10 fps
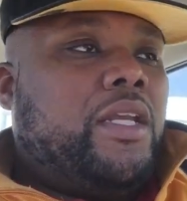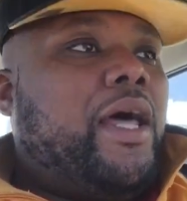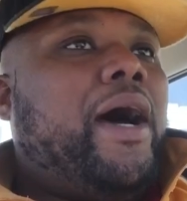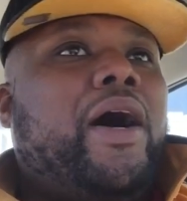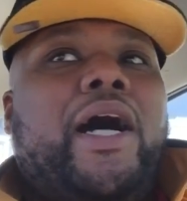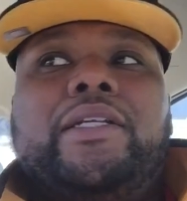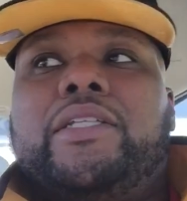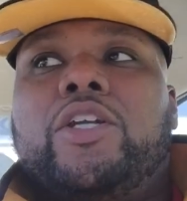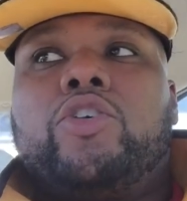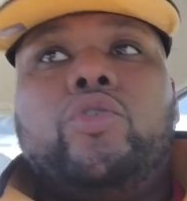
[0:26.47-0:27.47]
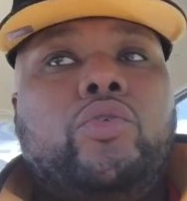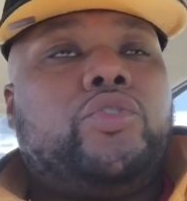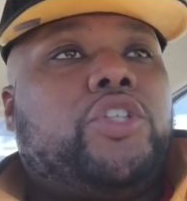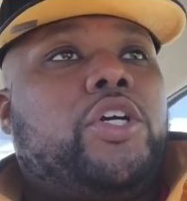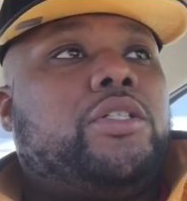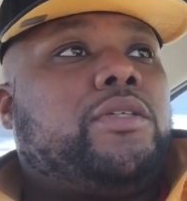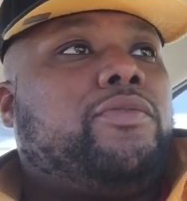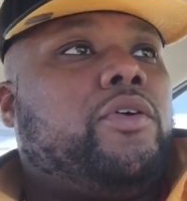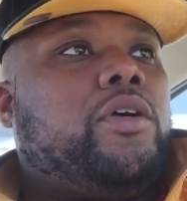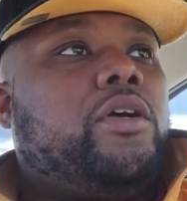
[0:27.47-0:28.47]
Now, I did a Google search
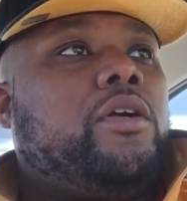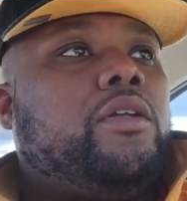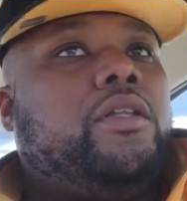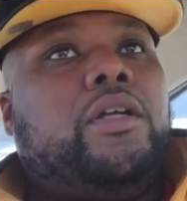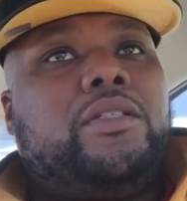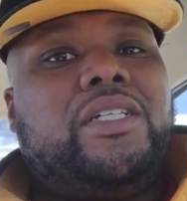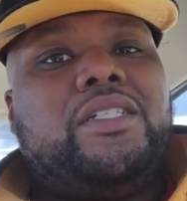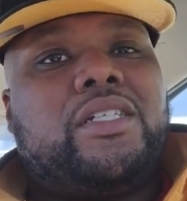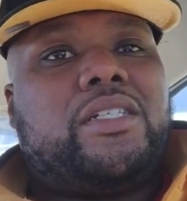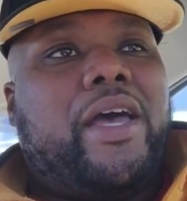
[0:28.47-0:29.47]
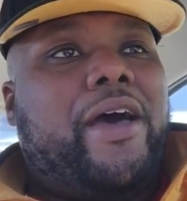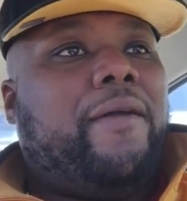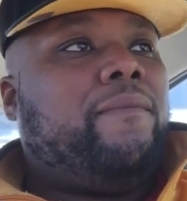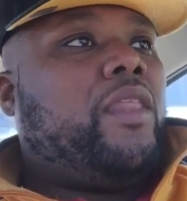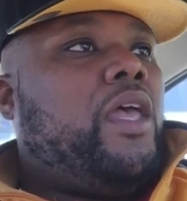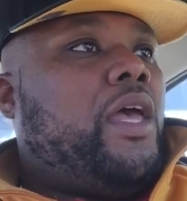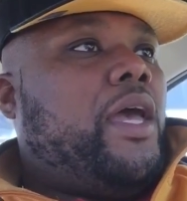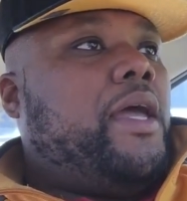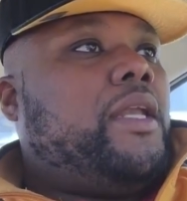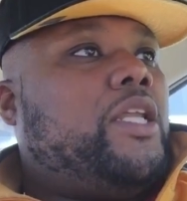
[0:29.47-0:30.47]
for the T6i,
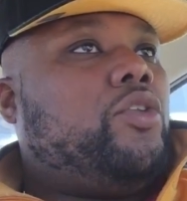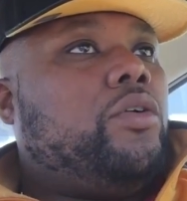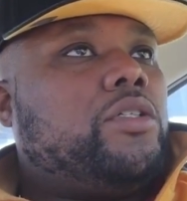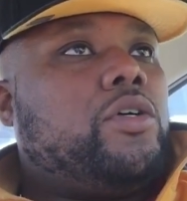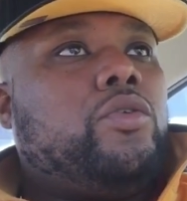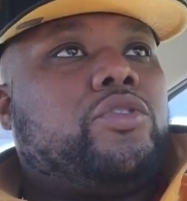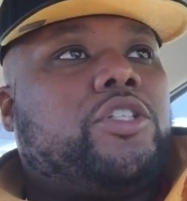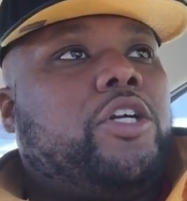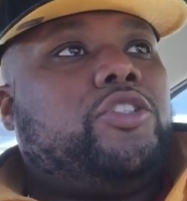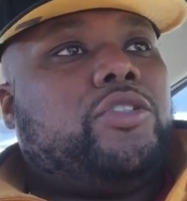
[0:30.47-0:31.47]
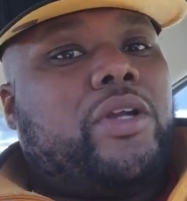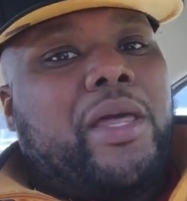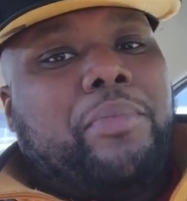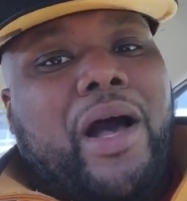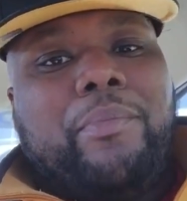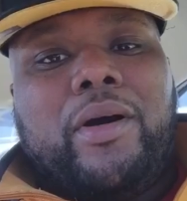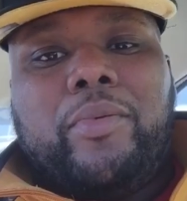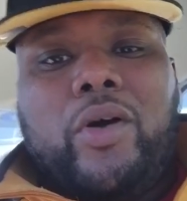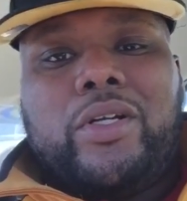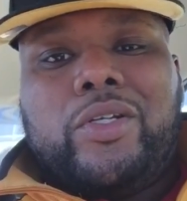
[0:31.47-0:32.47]
and then during the Google search, you know, they pop
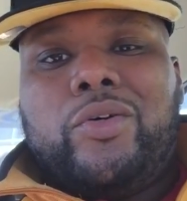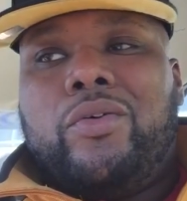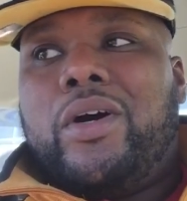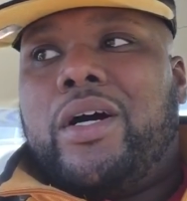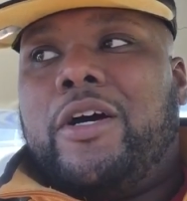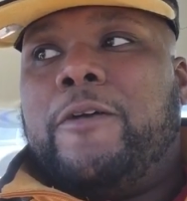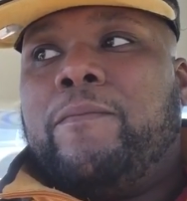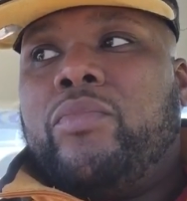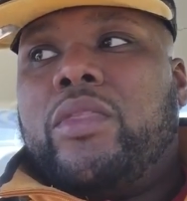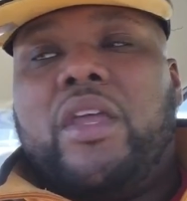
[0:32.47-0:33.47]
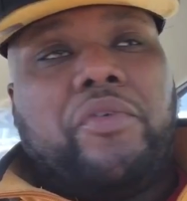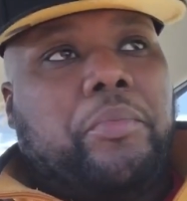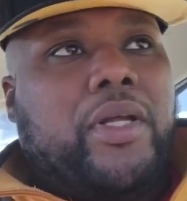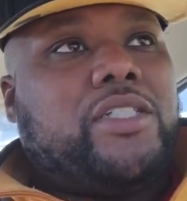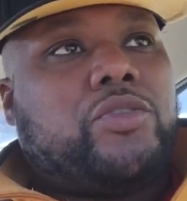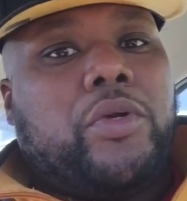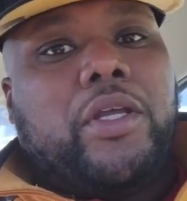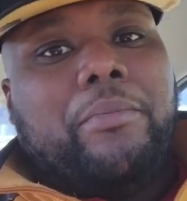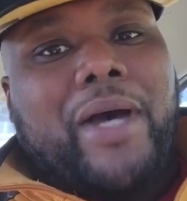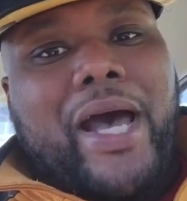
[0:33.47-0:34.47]
up all the little different places
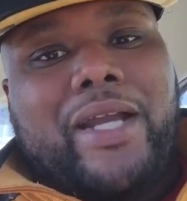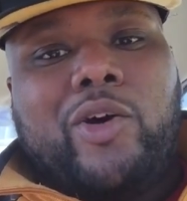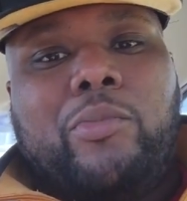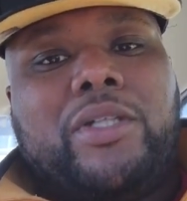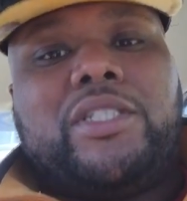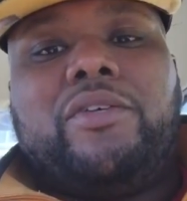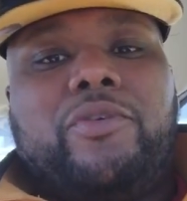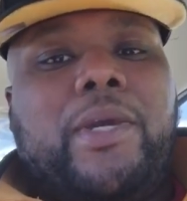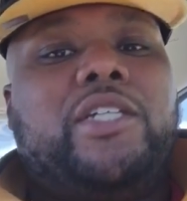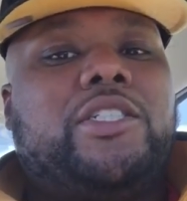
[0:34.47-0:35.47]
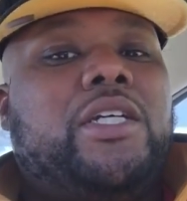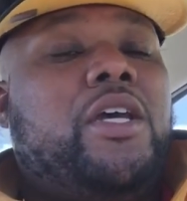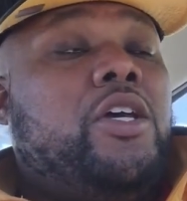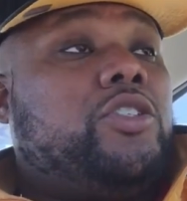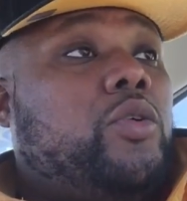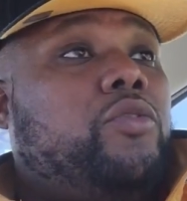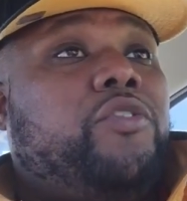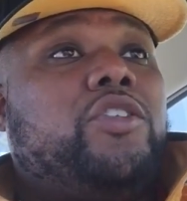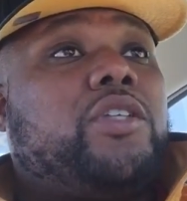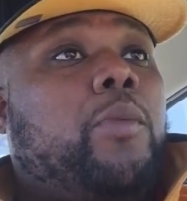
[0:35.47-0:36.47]
where you could buy a whole bunch of information. So the
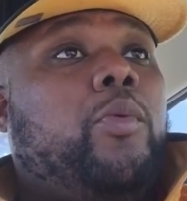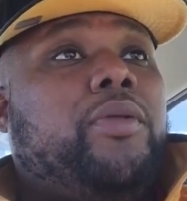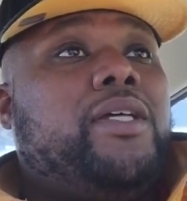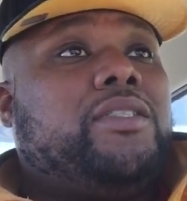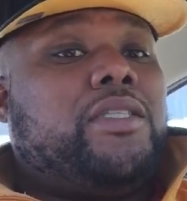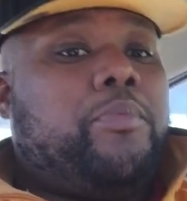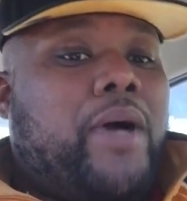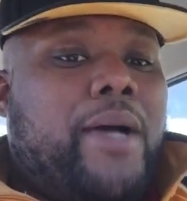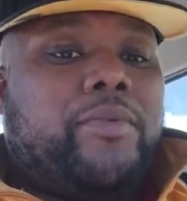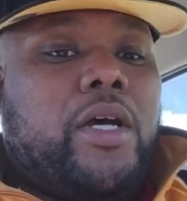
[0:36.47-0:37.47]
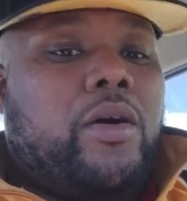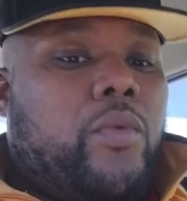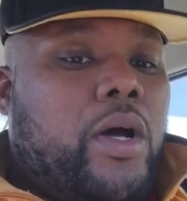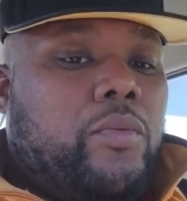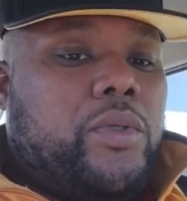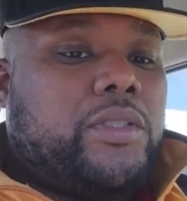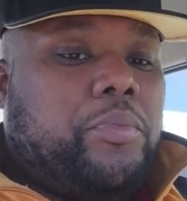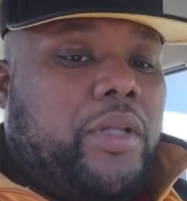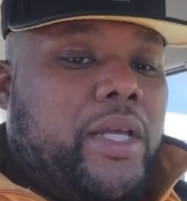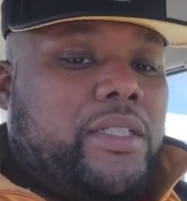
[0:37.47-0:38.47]
first couple places that popped up, one
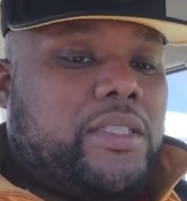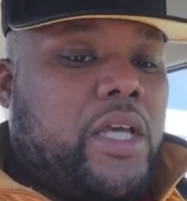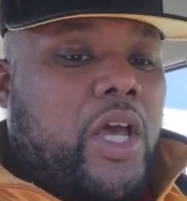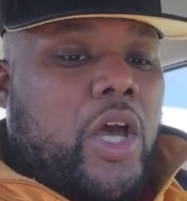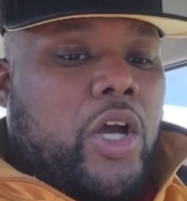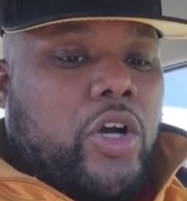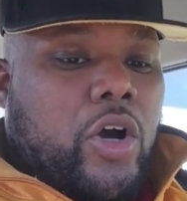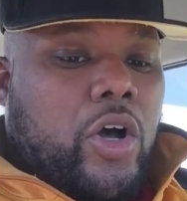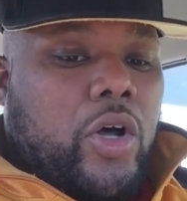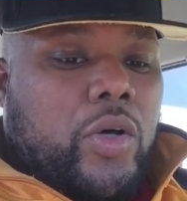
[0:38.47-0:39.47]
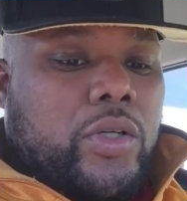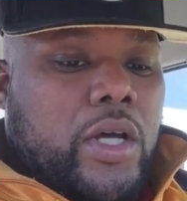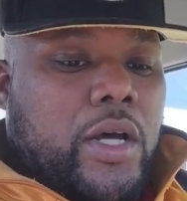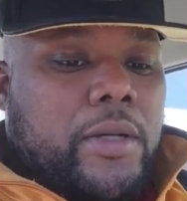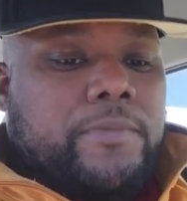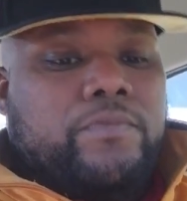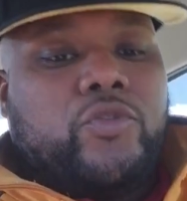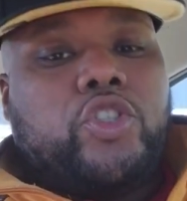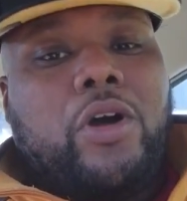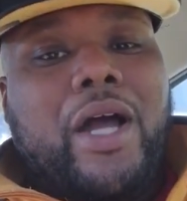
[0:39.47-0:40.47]
was a place called
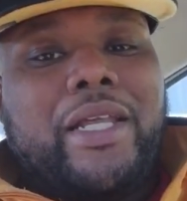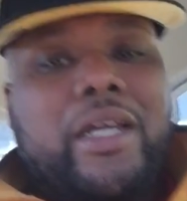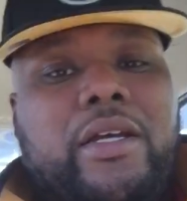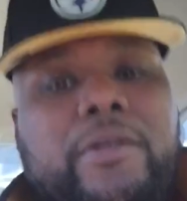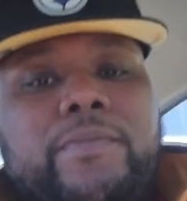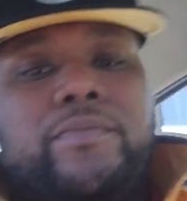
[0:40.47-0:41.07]
Tronic,